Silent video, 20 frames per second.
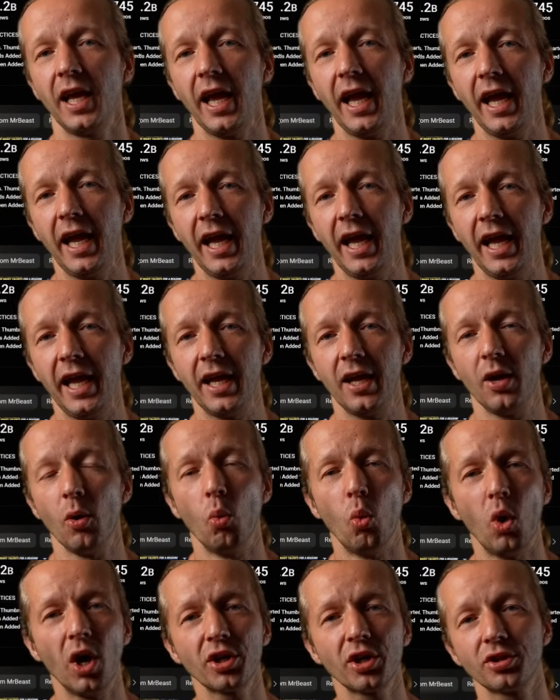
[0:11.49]
a
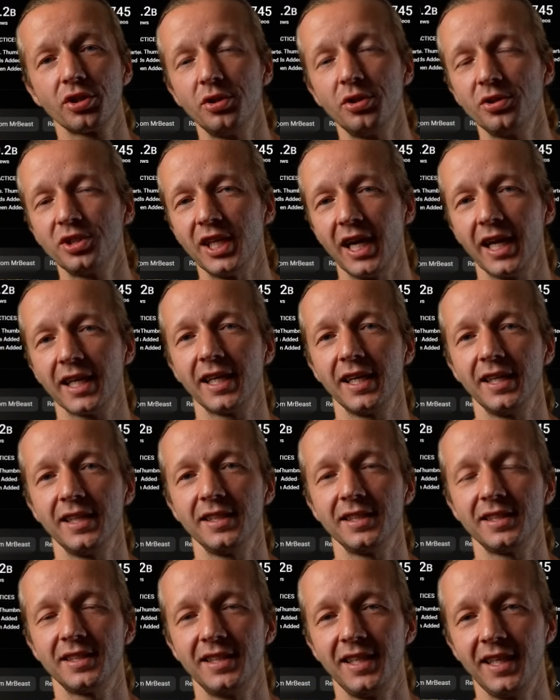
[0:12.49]
one or two
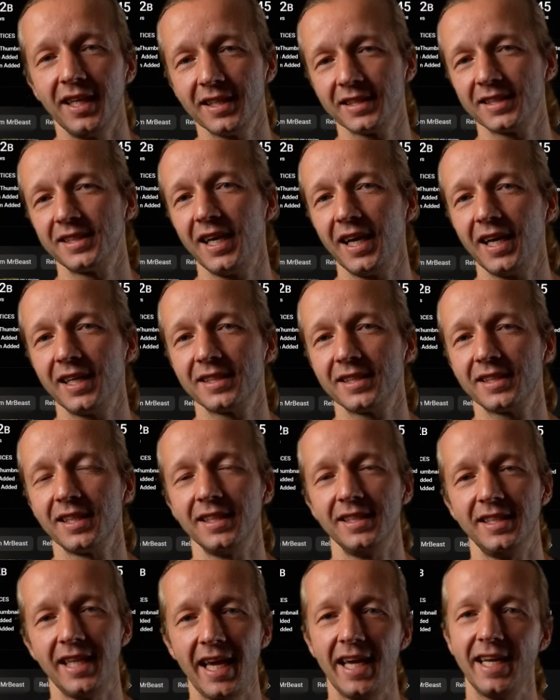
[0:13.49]
second
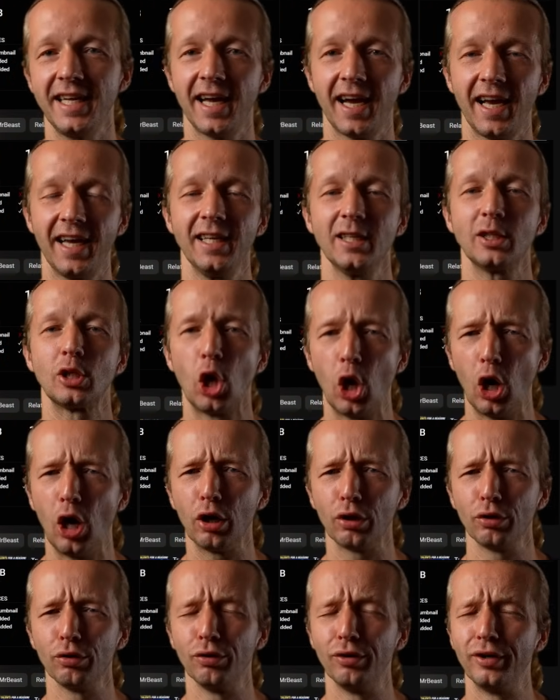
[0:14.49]
CSS day night
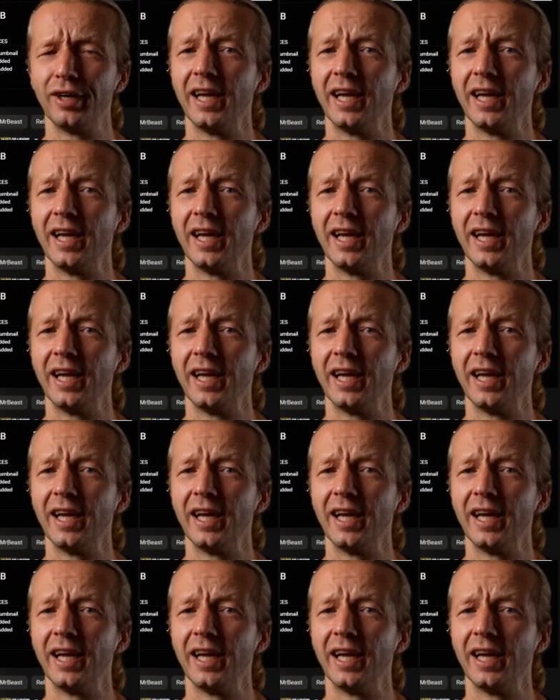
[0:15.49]
toggle